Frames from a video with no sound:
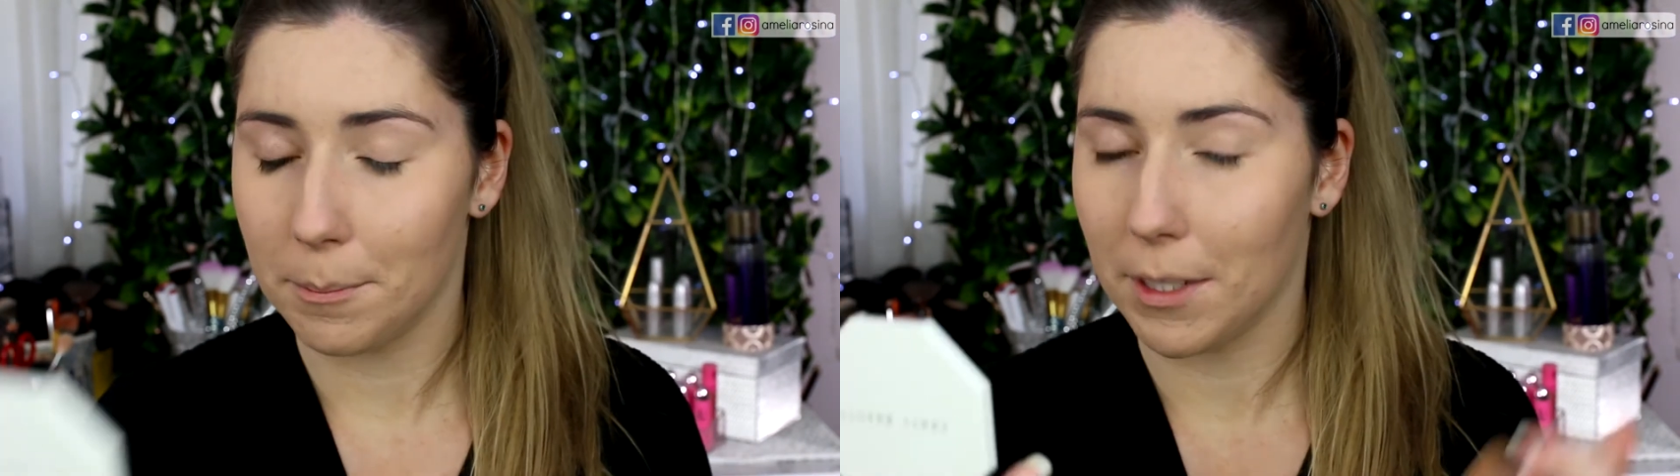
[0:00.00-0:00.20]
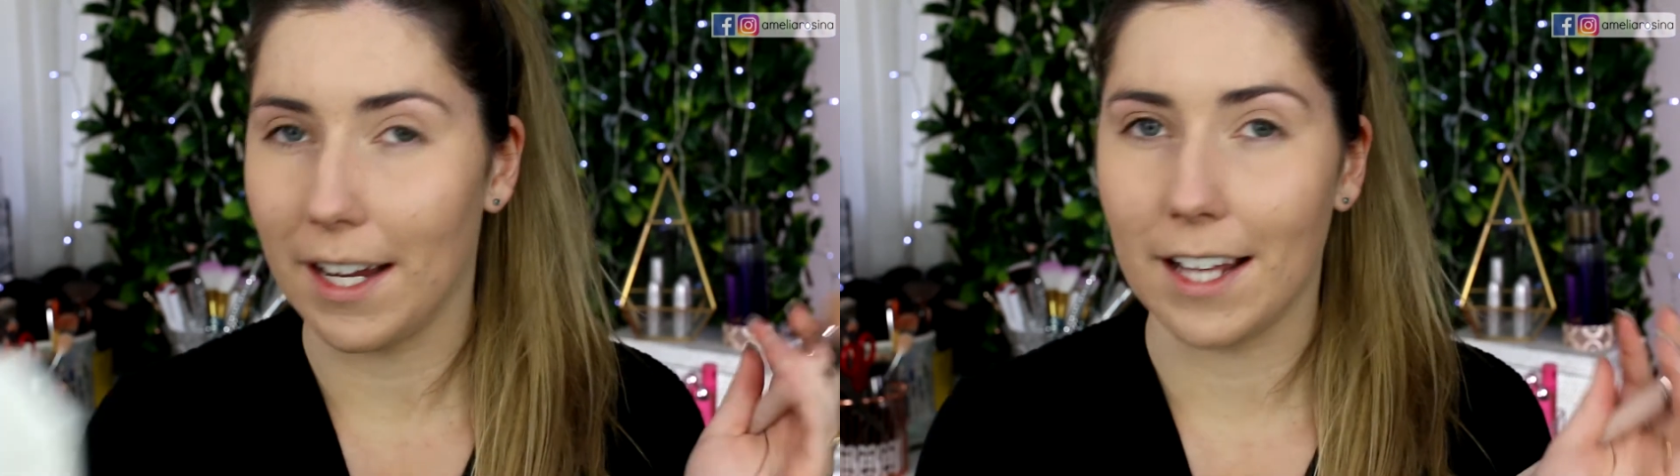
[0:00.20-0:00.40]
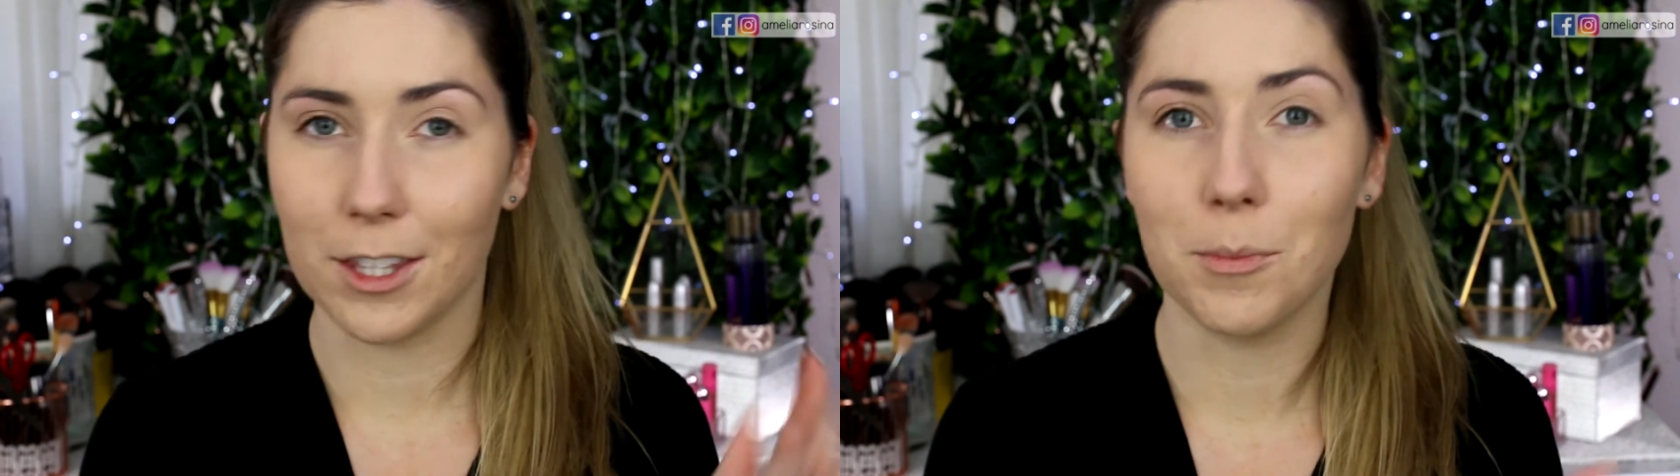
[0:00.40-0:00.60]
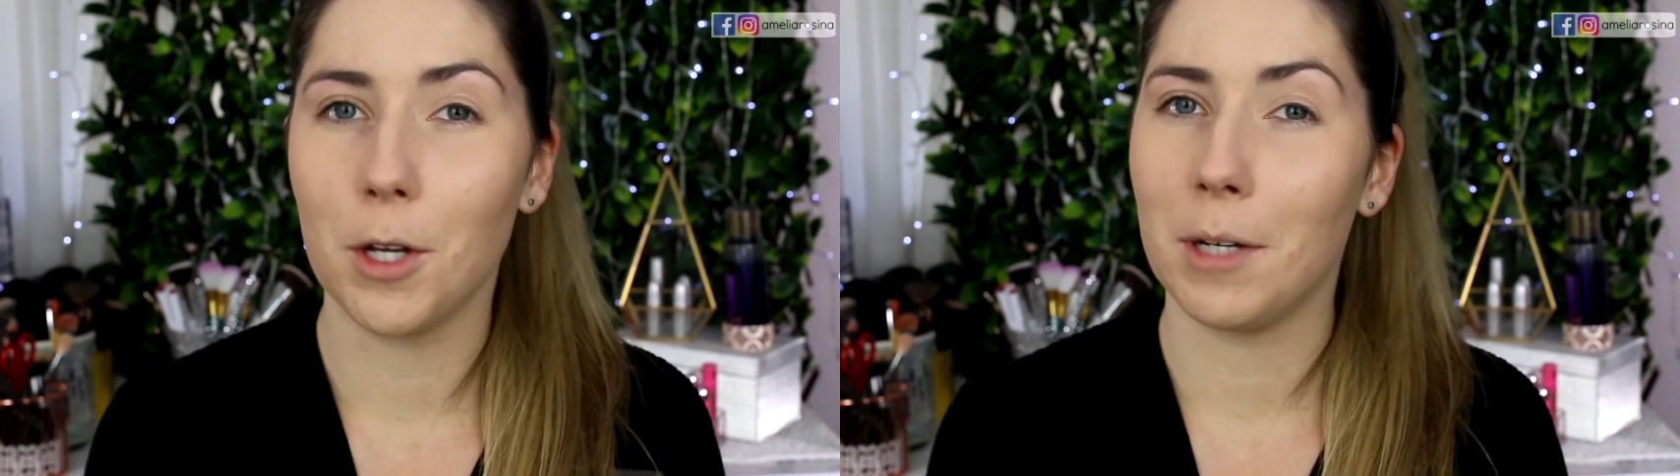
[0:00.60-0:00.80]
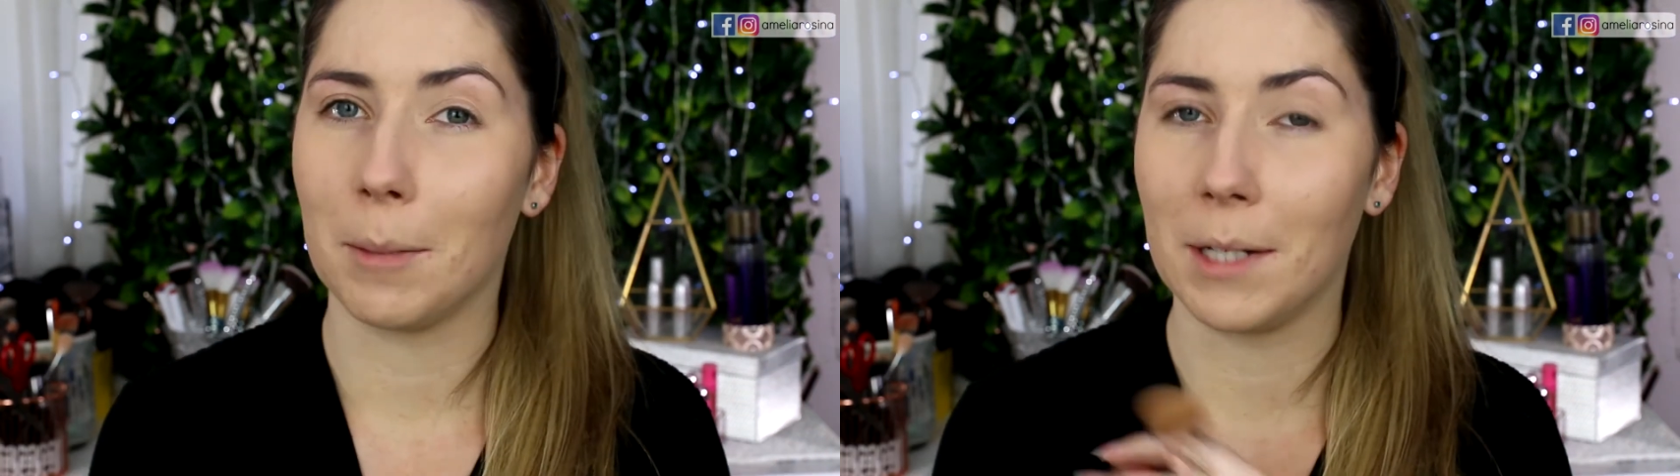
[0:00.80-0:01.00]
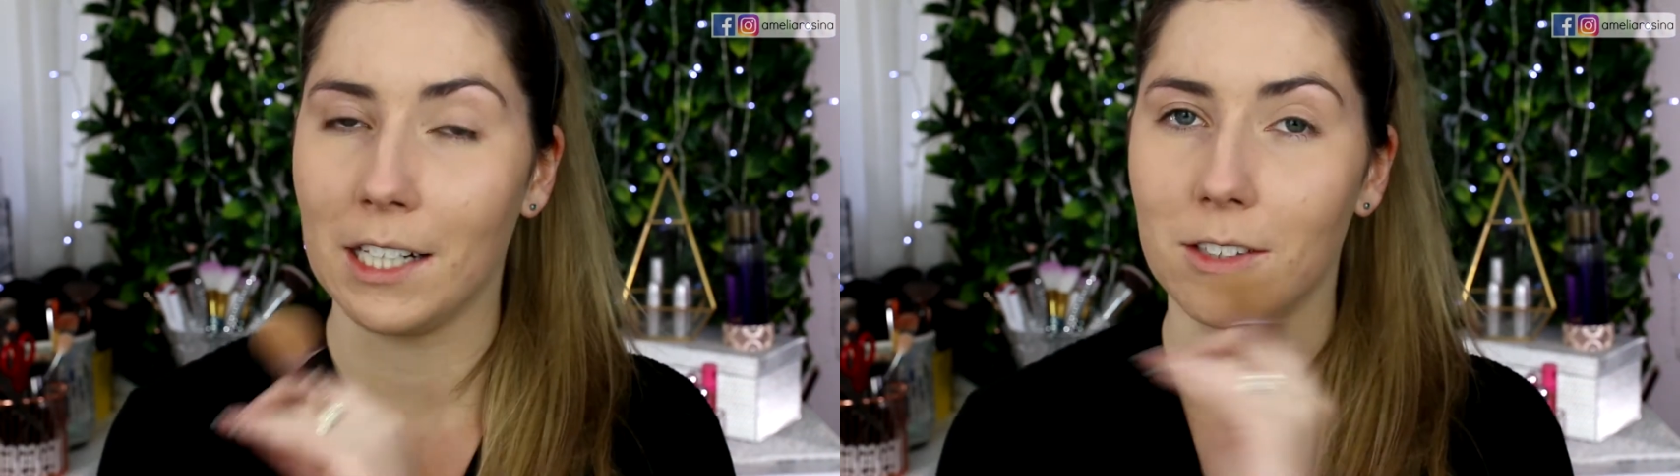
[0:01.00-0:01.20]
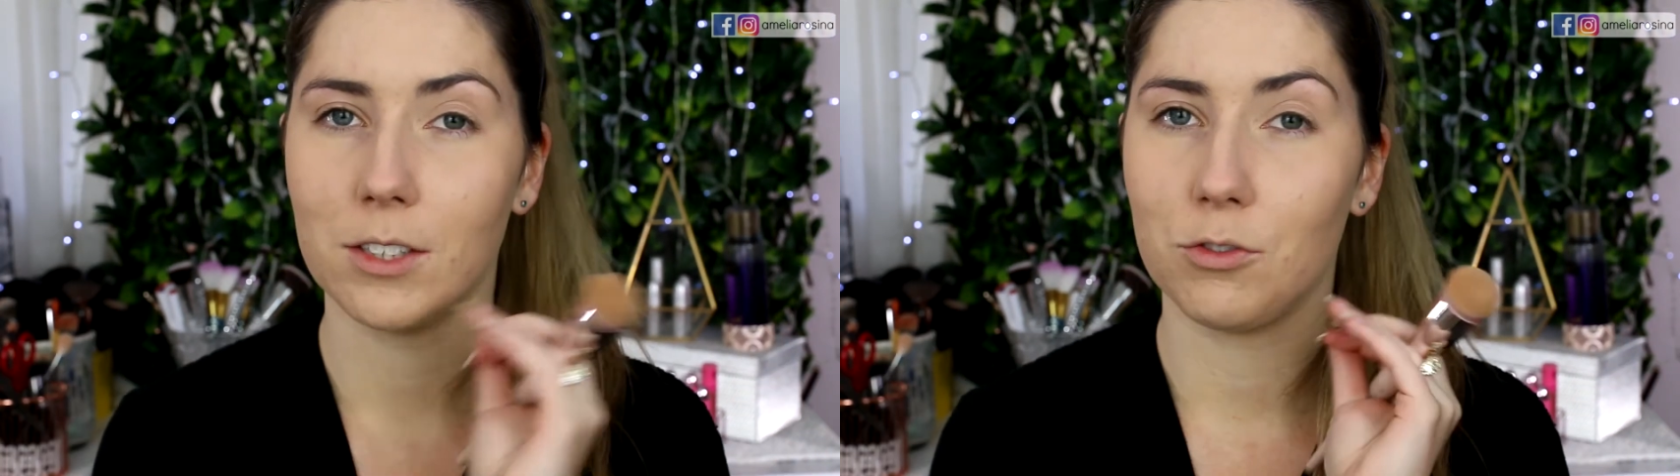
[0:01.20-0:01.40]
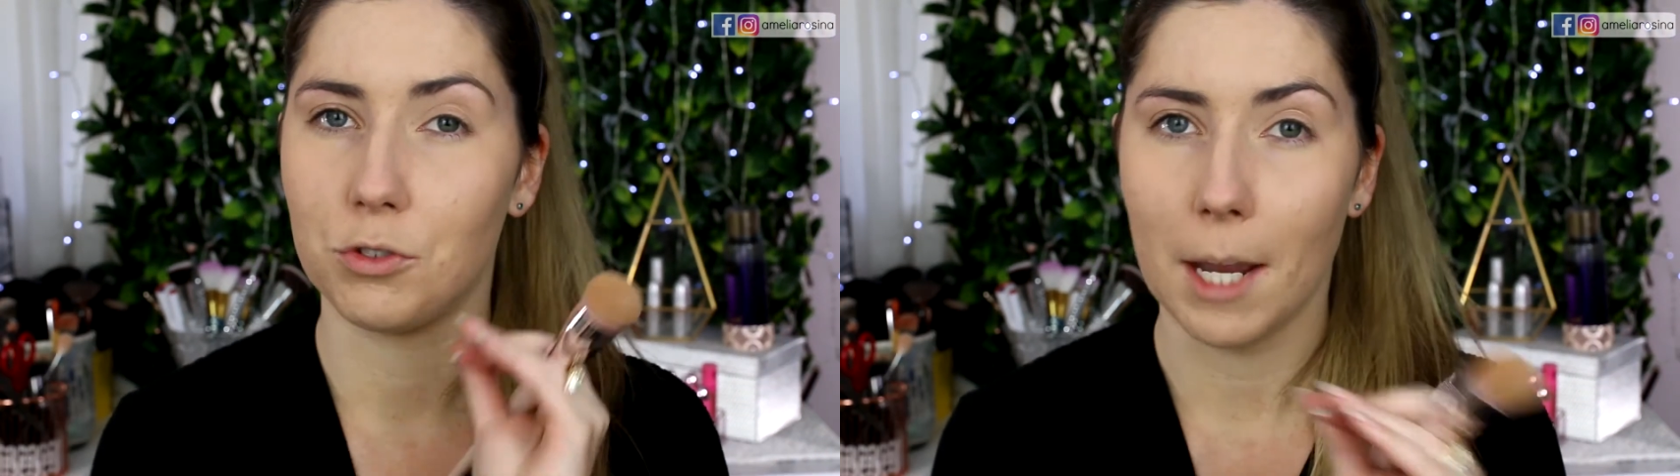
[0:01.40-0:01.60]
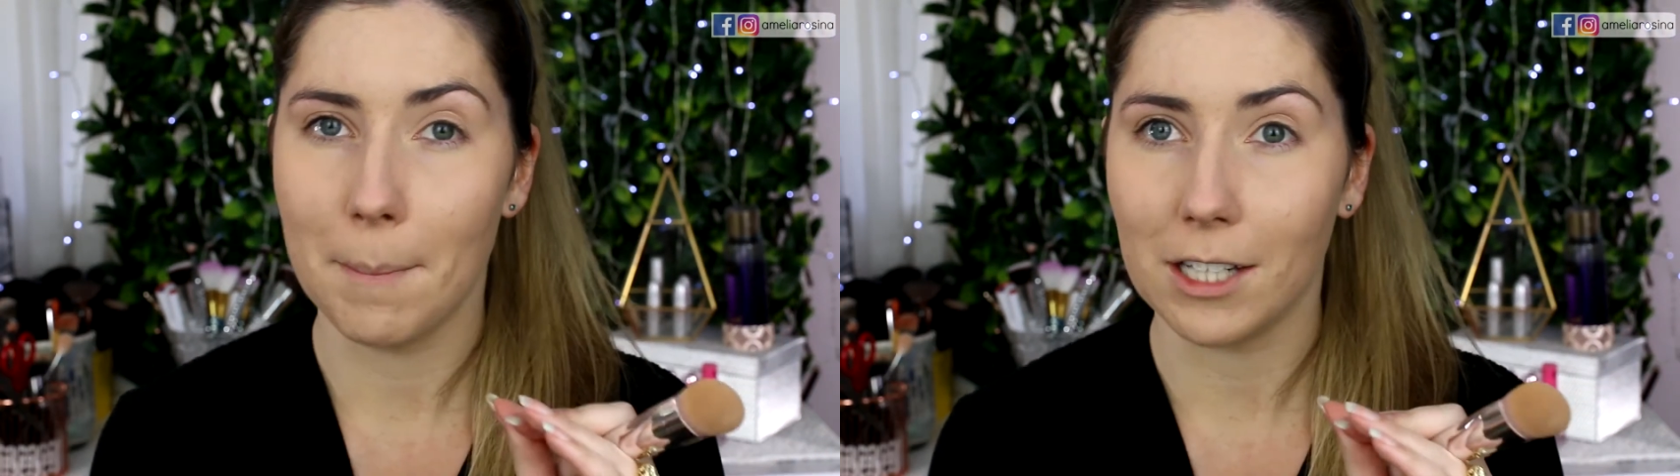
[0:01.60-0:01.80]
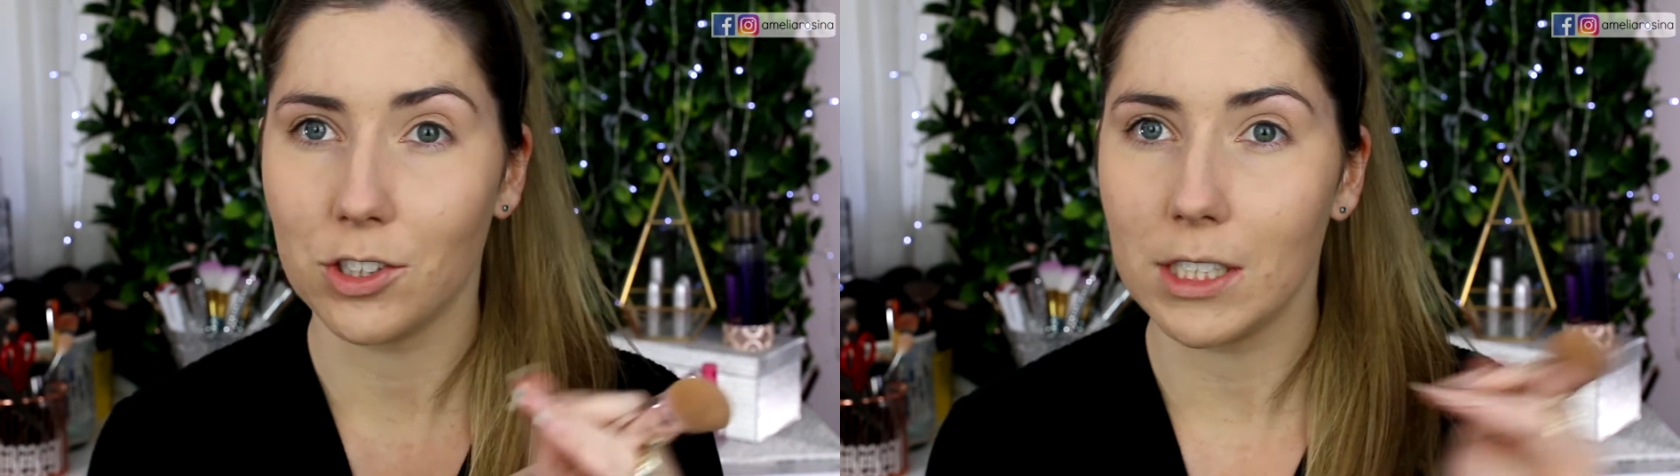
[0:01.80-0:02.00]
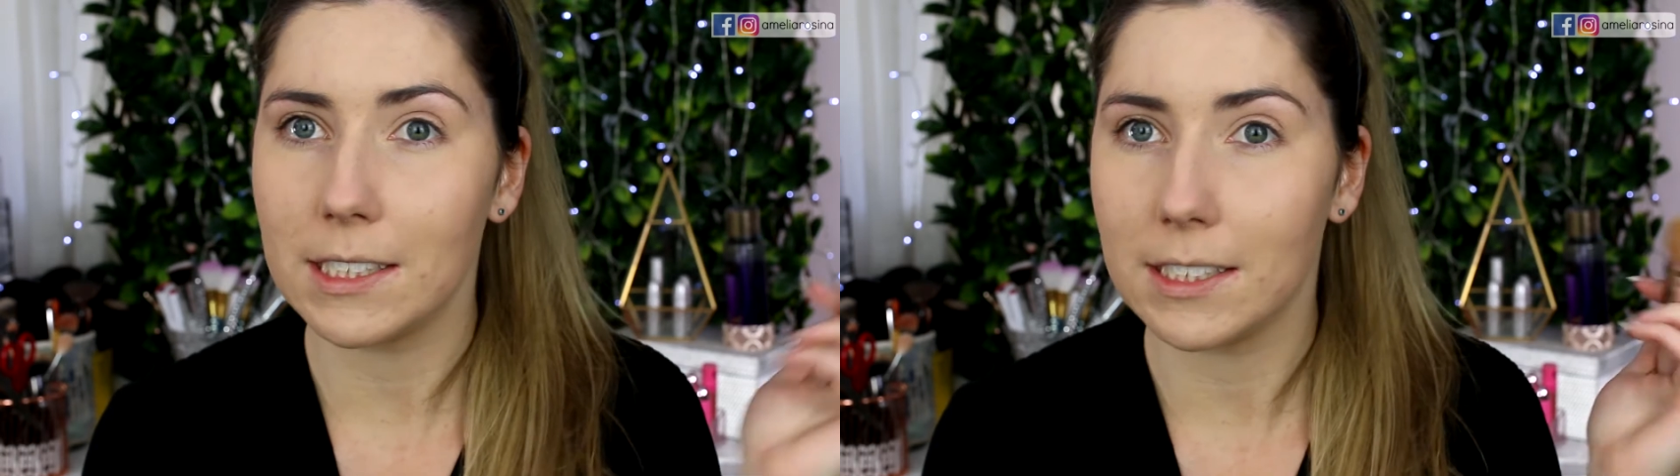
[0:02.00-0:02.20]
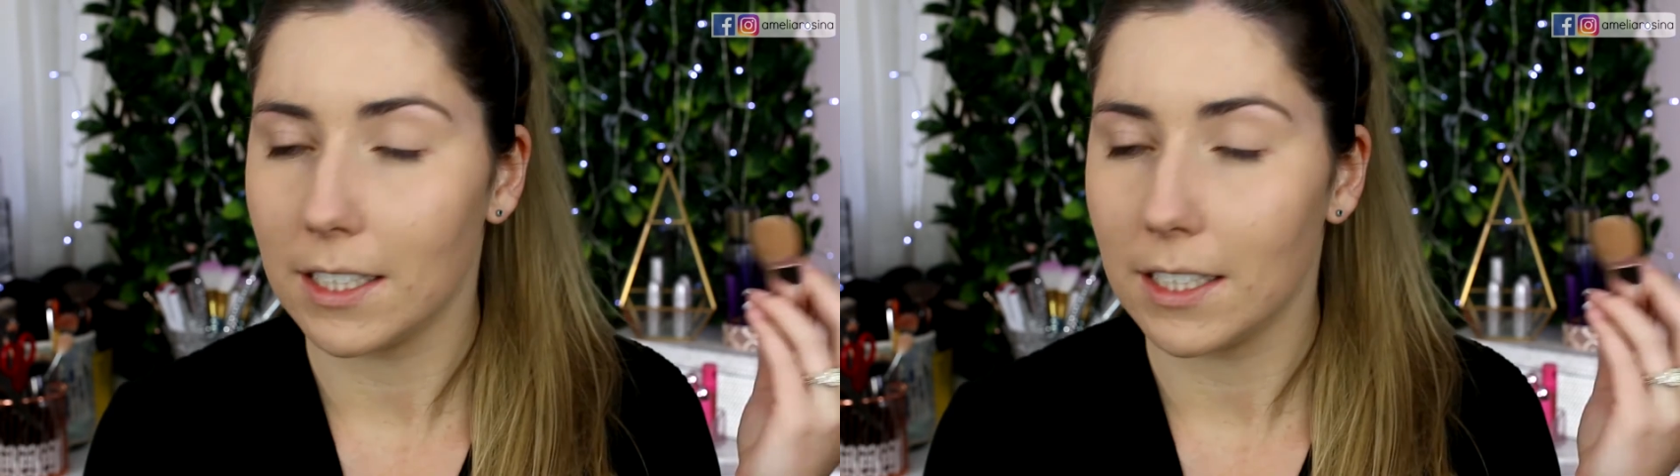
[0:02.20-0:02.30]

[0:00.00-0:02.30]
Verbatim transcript: but at the moment I'm getting lots of dry patches.